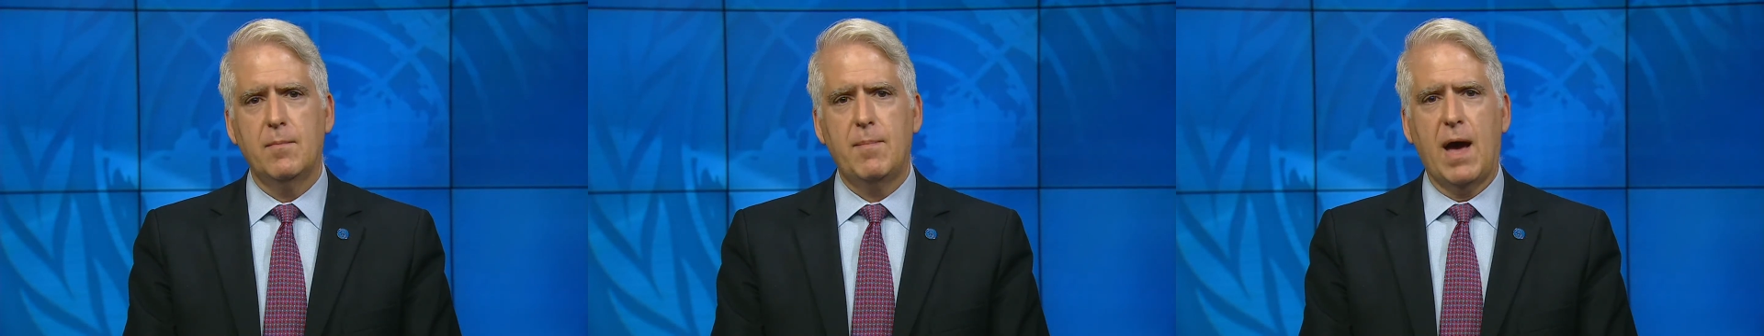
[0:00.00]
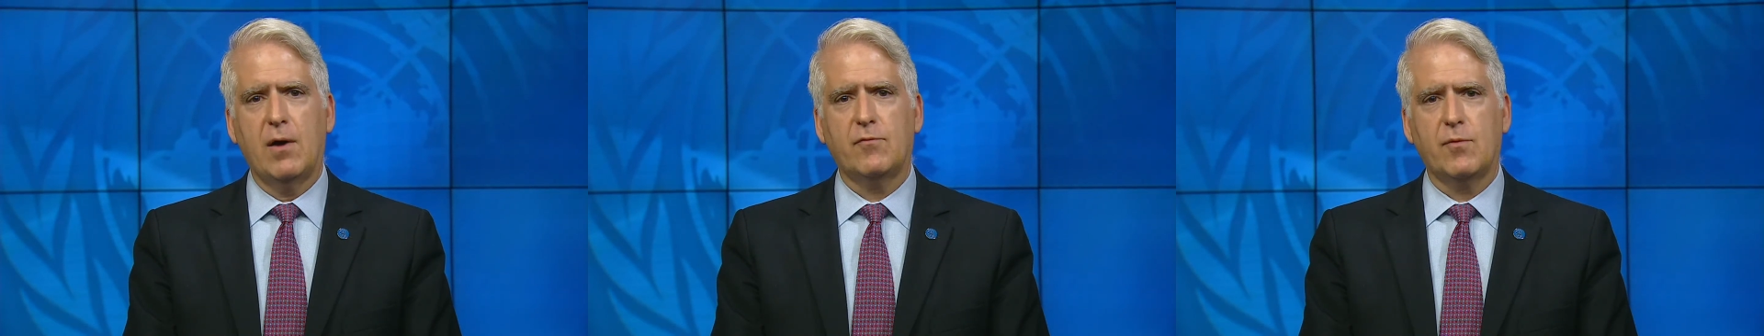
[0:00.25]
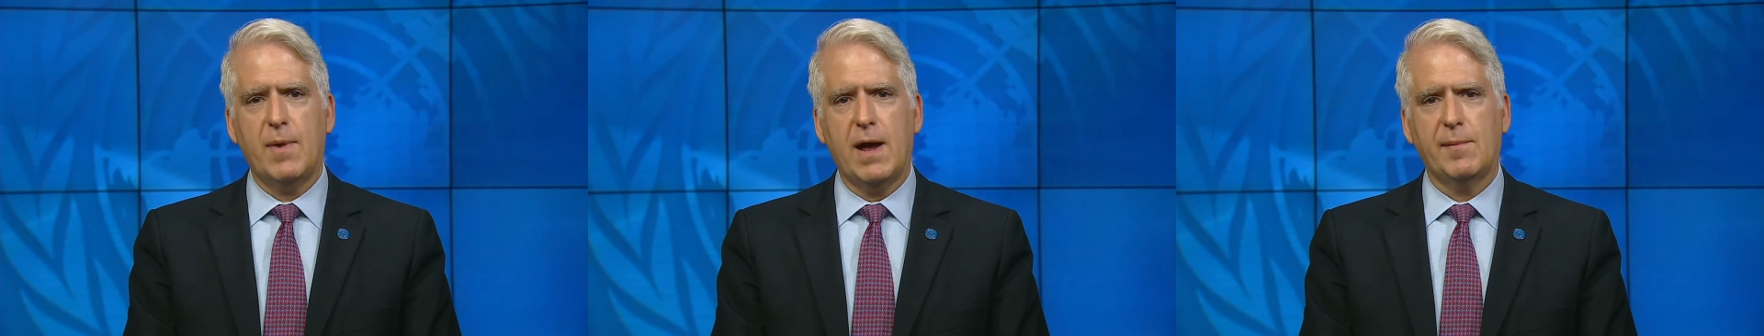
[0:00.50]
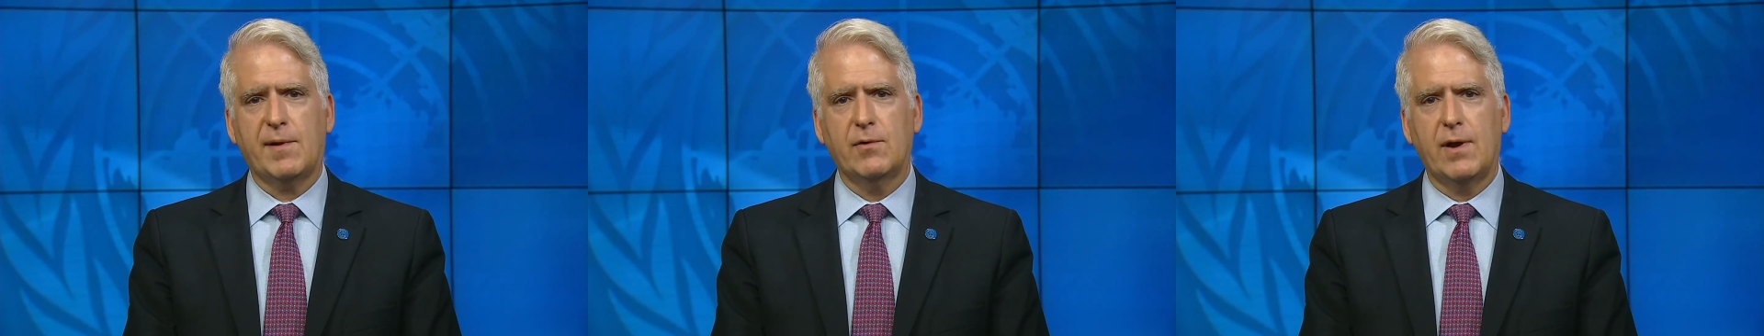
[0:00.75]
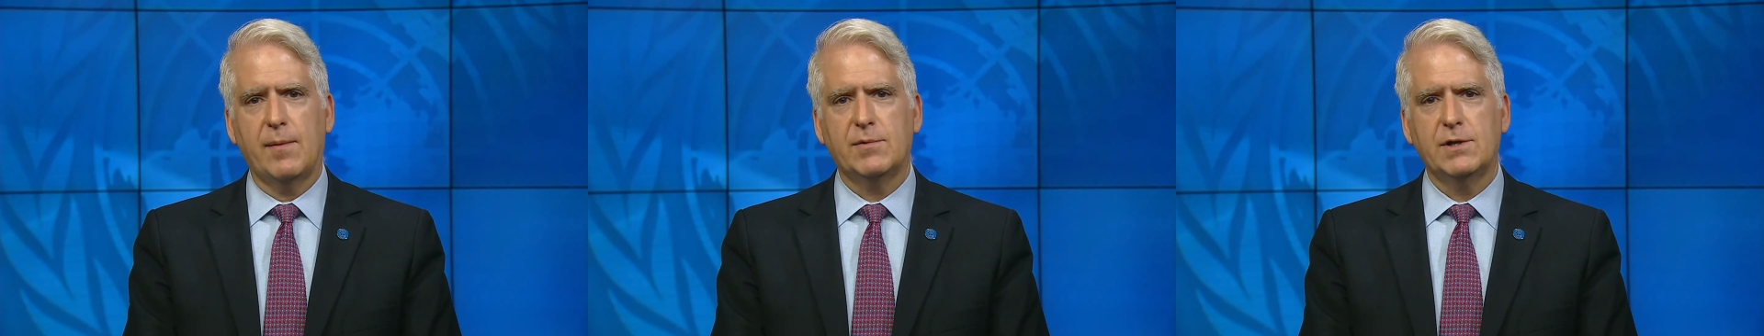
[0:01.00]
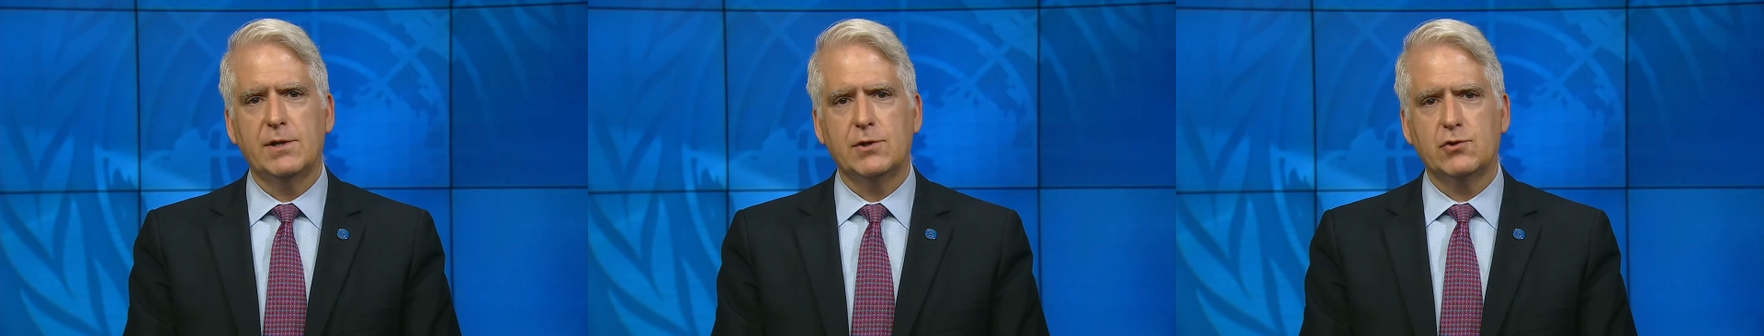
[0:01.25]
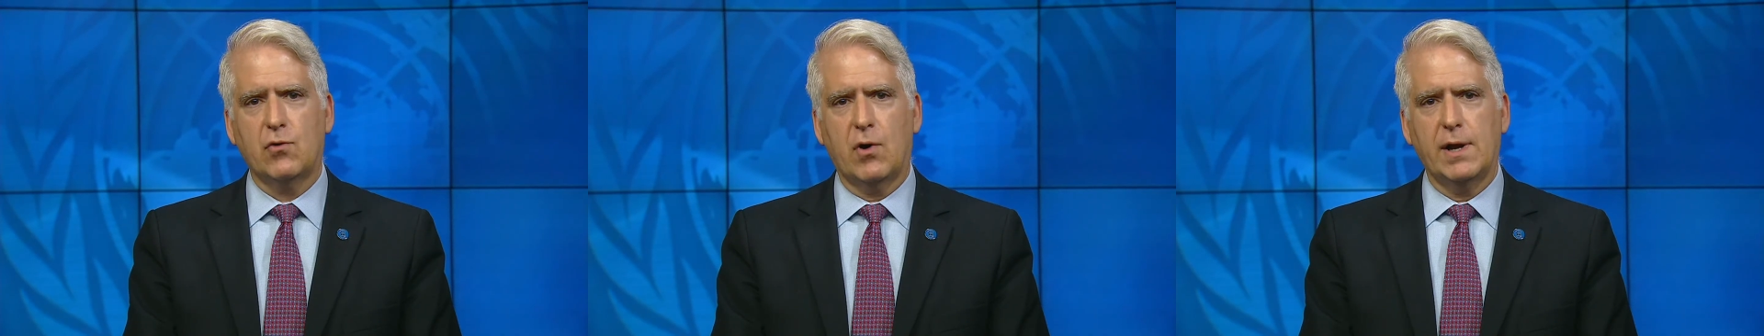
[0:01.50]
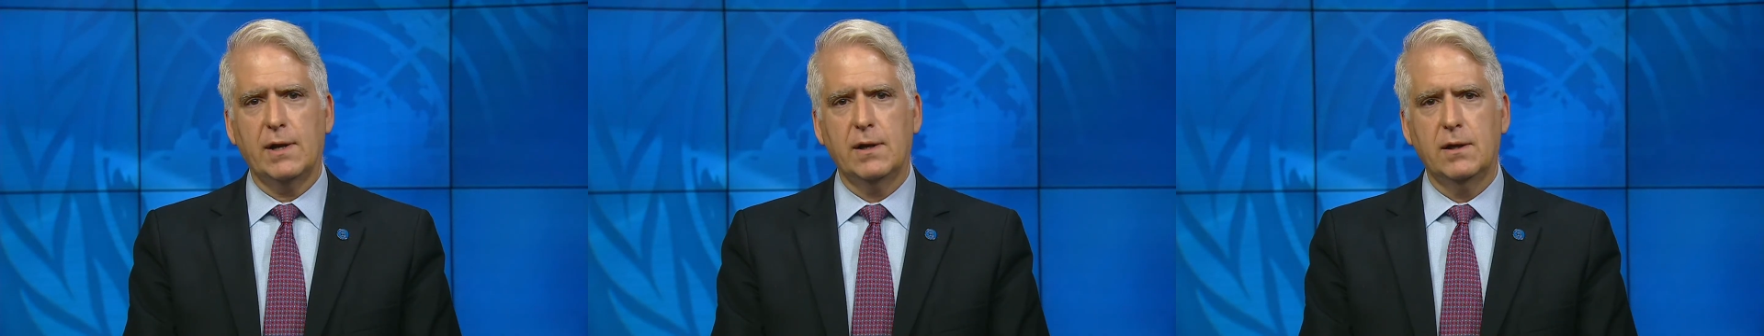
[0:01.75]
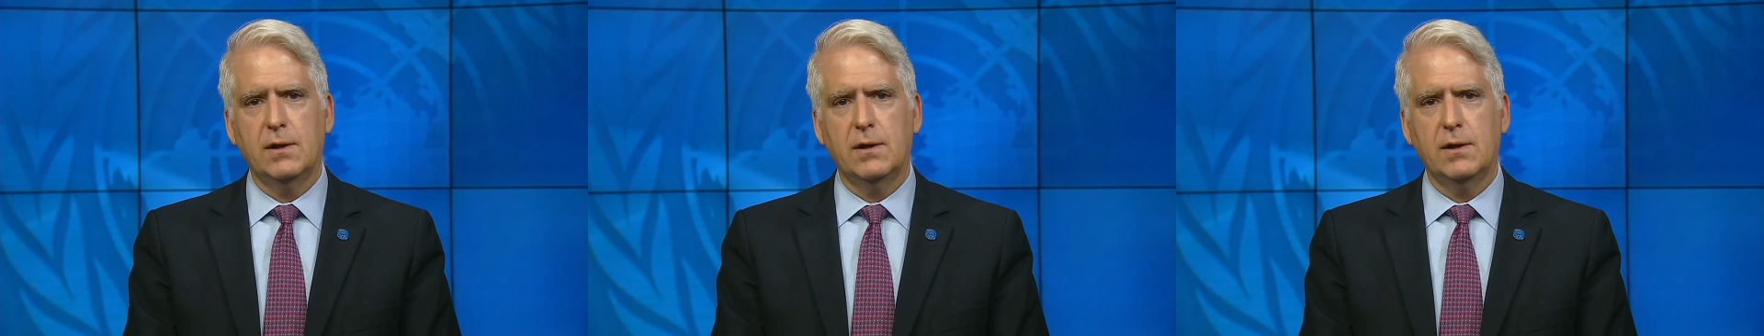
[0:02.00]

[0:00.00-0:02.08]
bound from Amsterdam to Detroit.